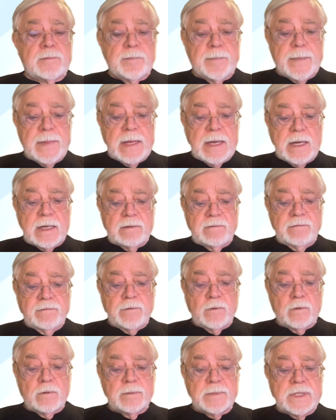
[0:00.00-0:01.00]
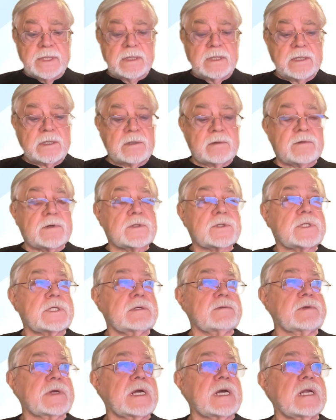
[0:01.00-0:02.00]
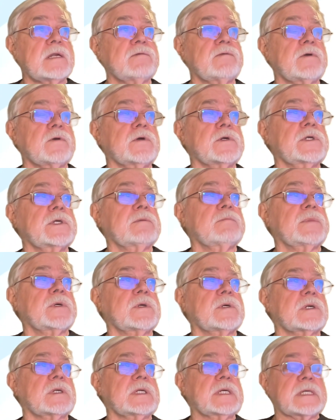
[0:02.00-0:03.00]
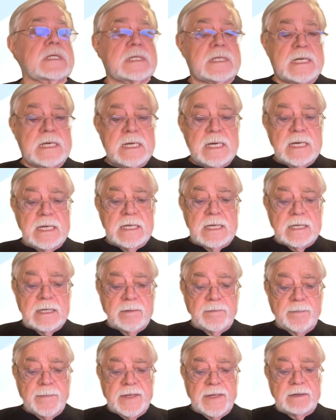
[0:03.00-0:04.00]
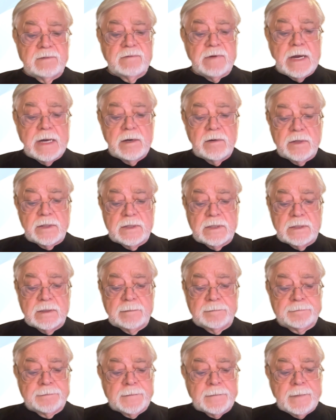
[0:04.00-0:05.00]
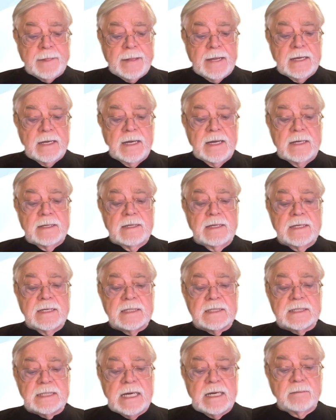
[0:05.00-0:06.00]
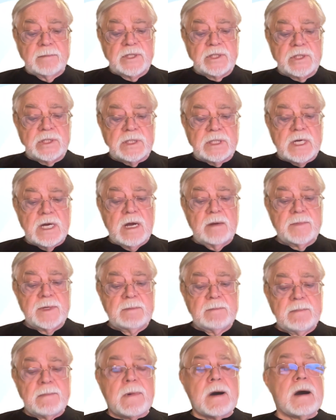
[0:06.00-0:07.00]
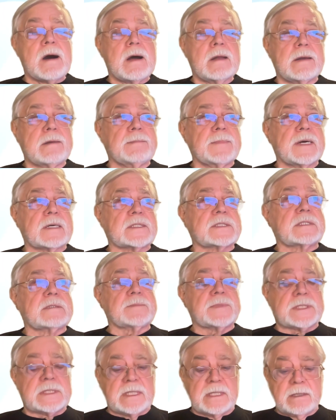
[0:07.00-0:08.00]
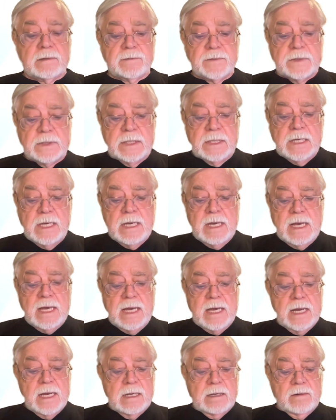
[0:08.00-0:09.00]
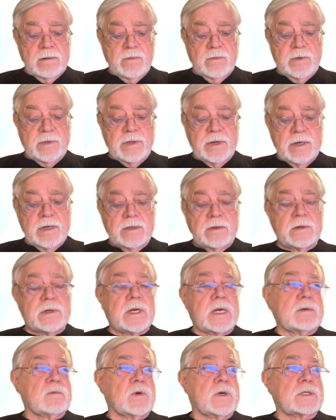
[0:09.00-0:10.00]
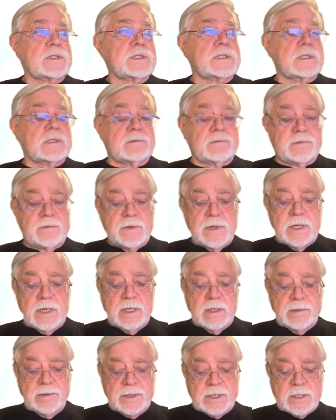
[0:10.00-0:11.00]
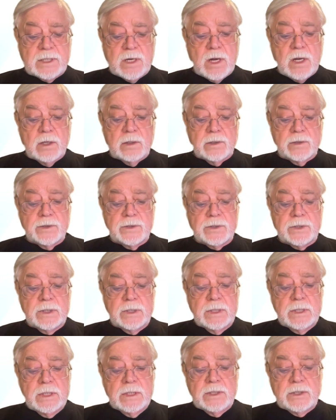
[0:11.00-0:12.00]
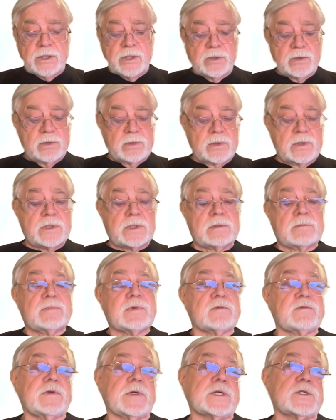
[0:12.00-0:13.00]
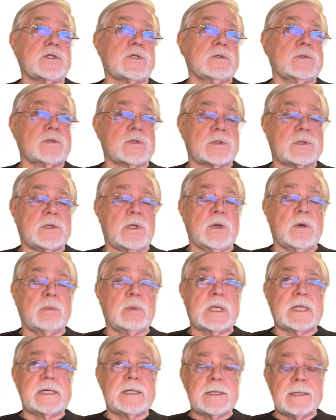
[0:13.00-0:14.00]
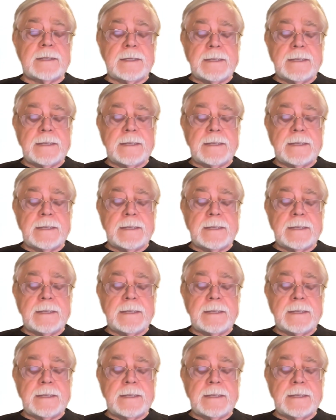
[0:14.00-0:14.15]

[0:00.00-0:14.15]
that formed in the University of California, Berkeley environs, and they established a common bond amongst themselves and with other networks of scholars, students, and professionals globally.